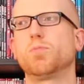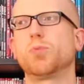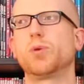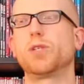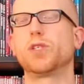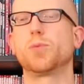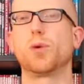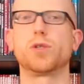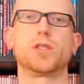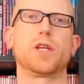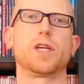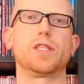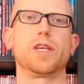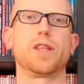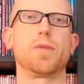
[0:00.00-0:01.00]
presupposes the
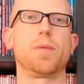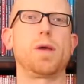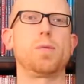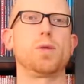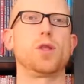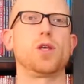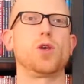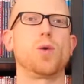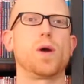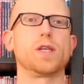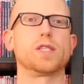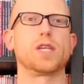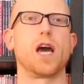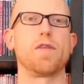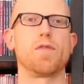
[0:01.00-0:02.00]
idea that maybe the
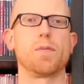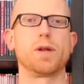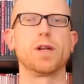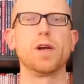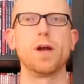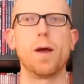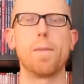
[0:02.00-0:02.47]
US government